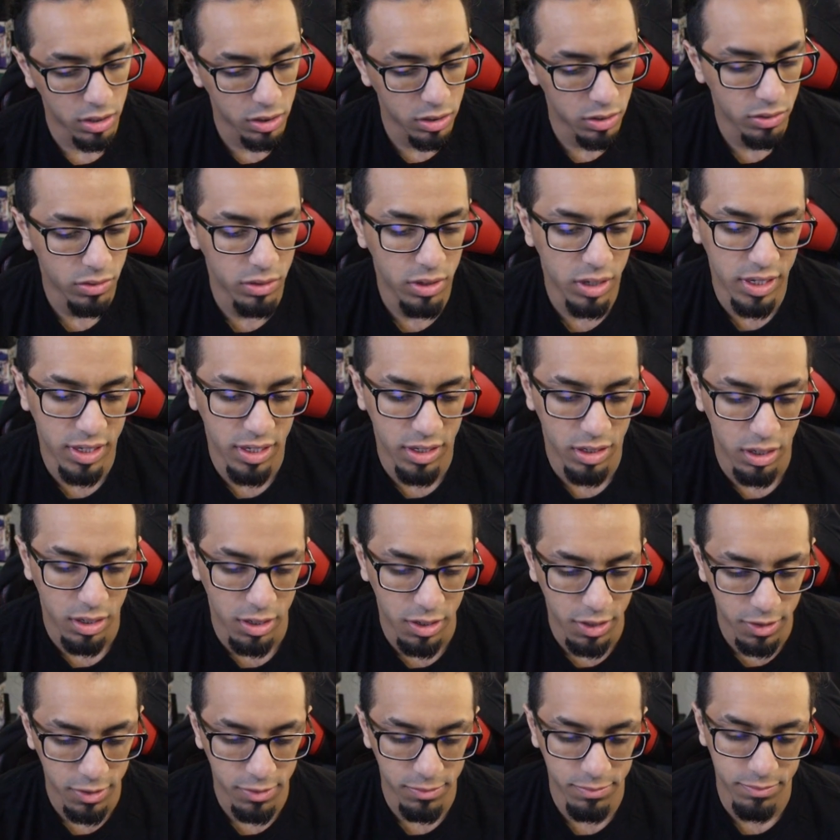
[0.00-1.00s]
Alright,
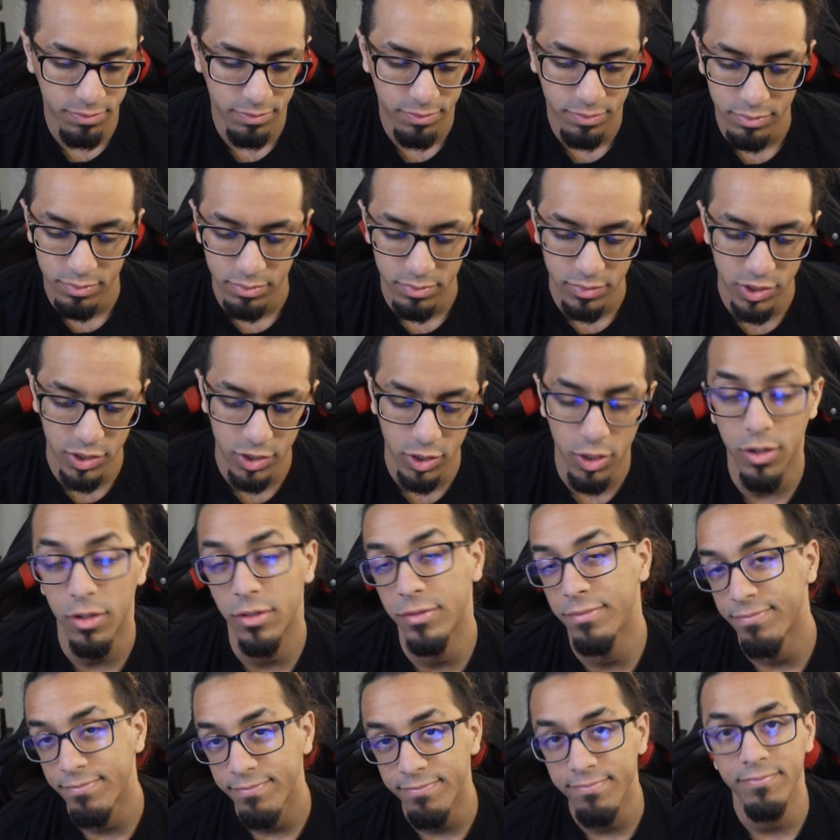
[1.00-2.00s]

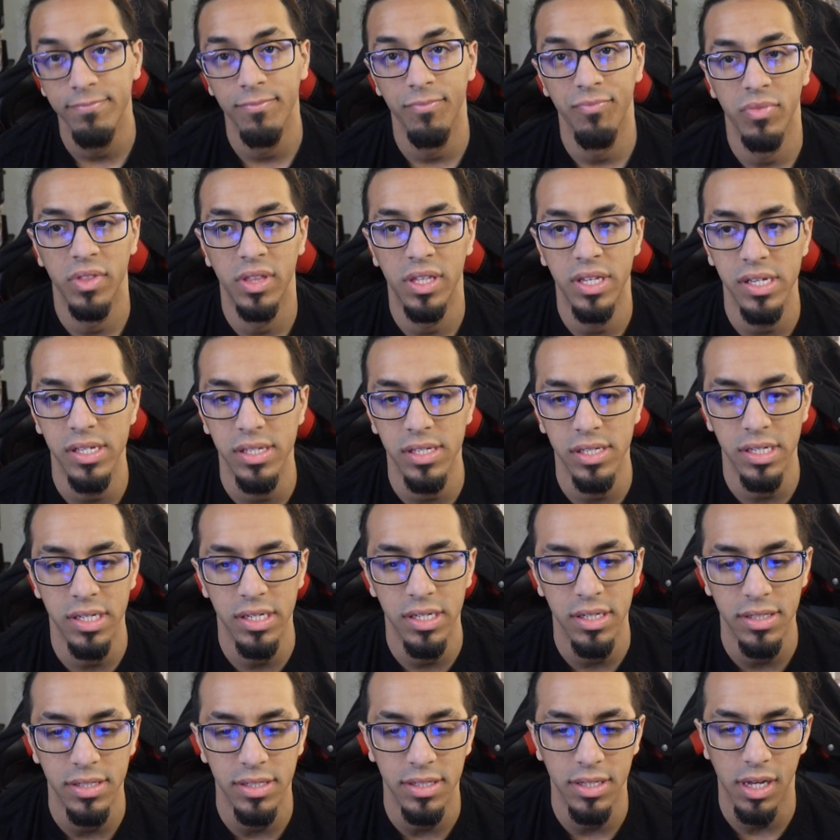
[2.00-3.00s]
so this
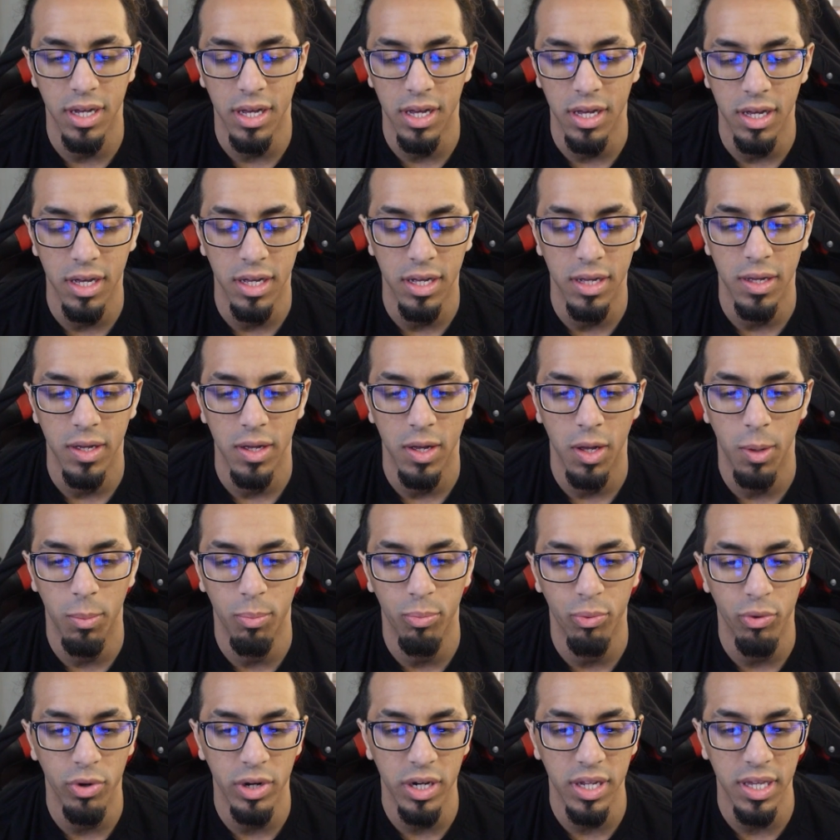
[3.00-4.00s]
is a
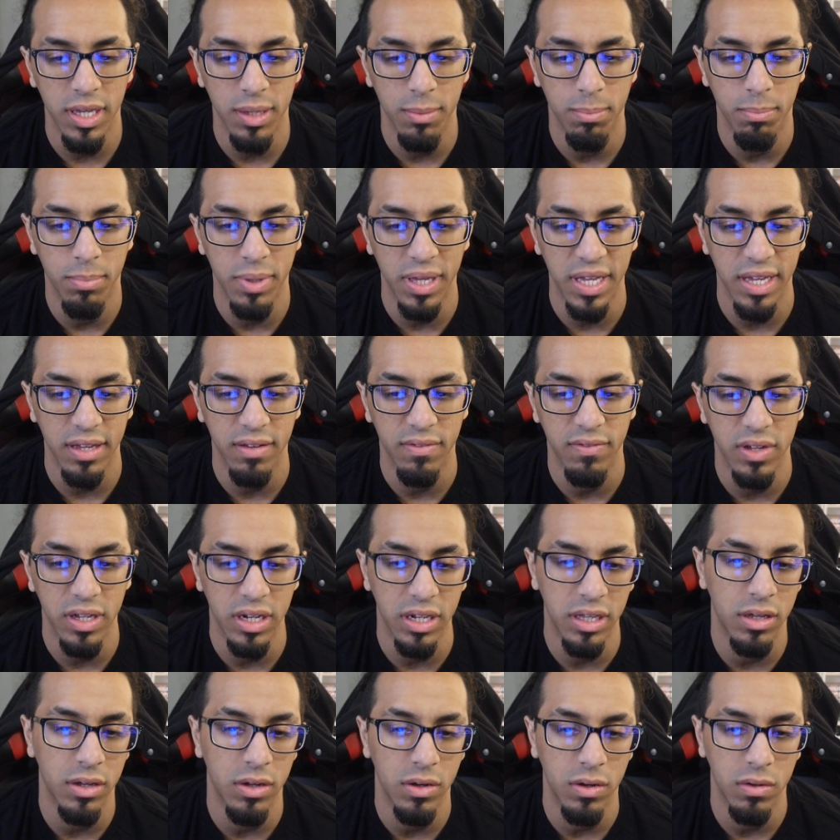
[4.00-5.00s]
pretty big
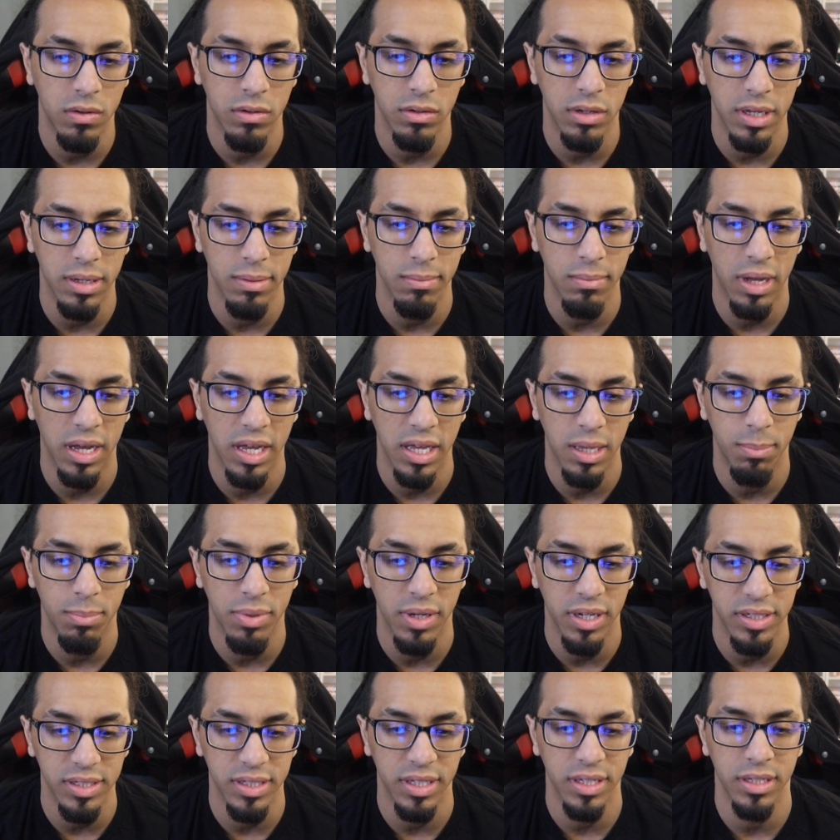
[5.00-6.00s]
video in my
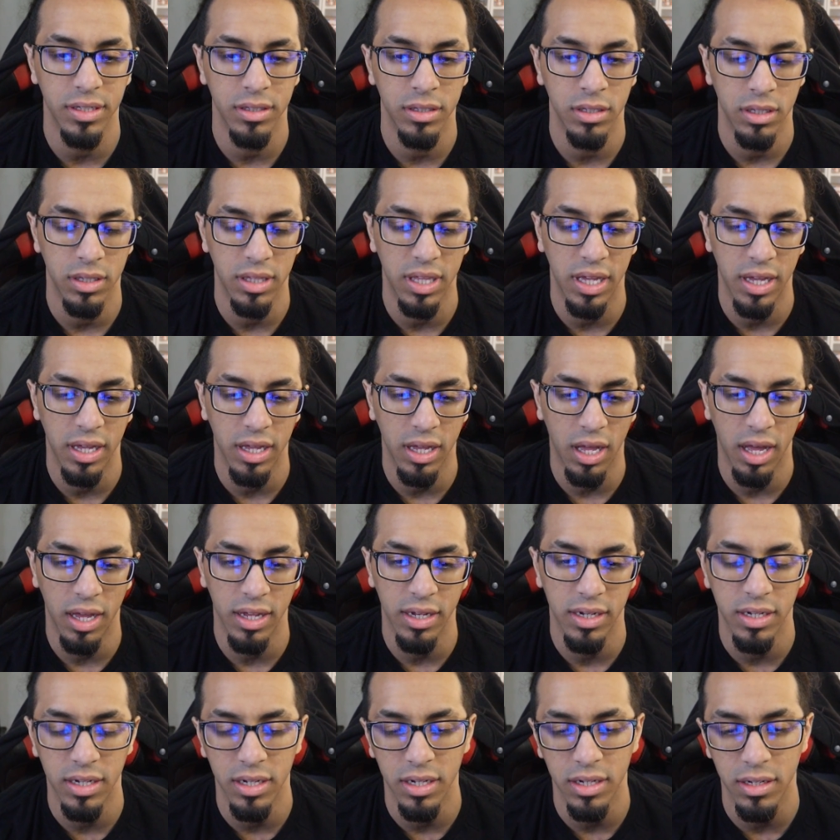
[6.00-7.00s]
opinion that I
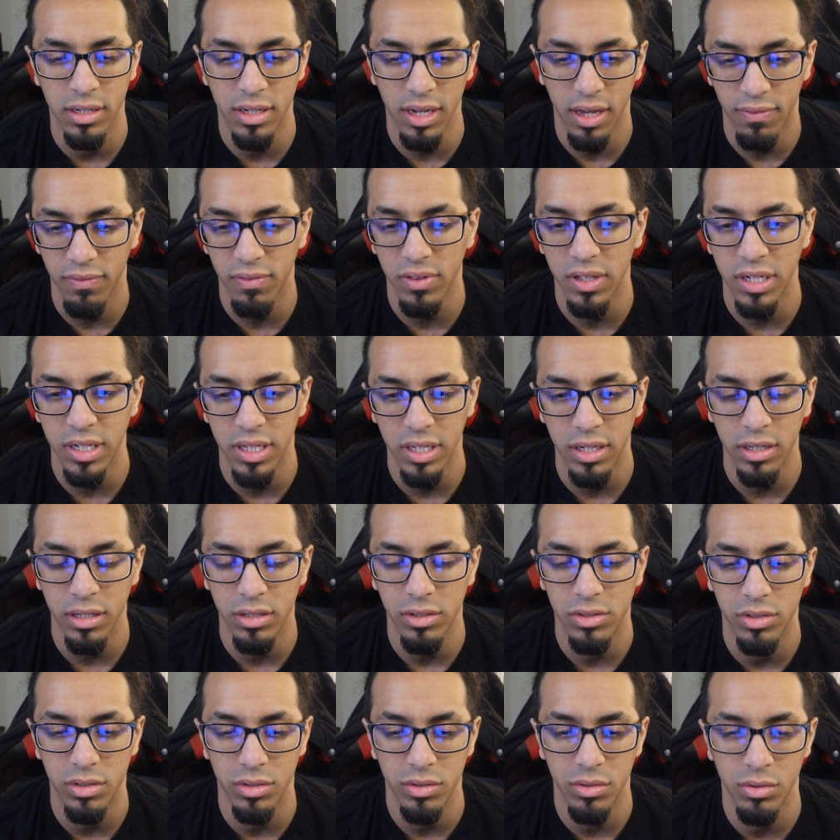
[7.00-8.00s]
definitely
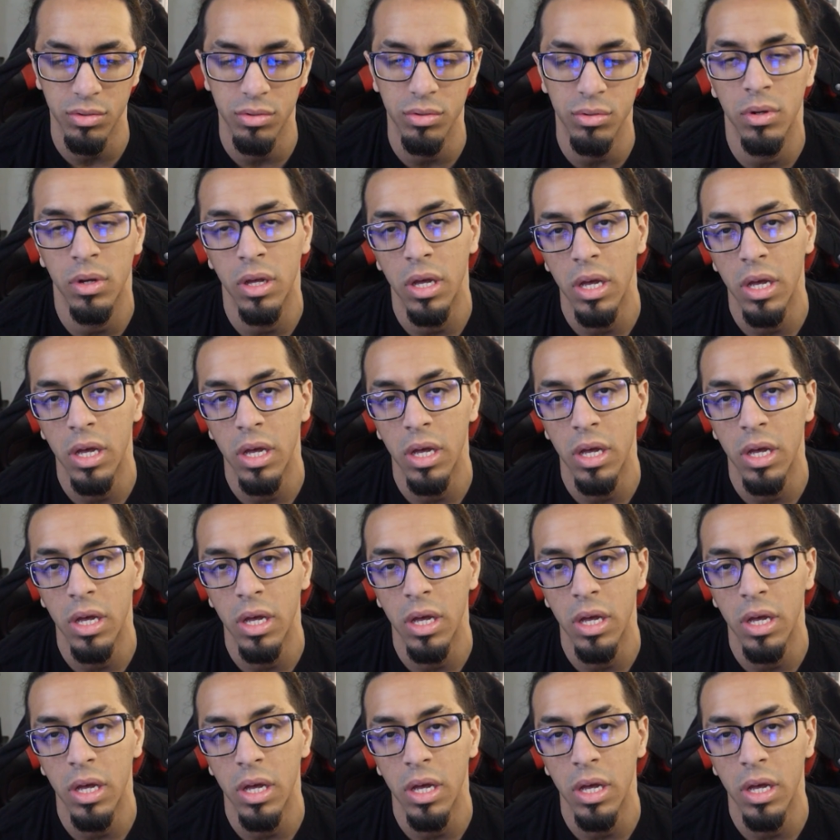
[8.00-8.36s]
needed to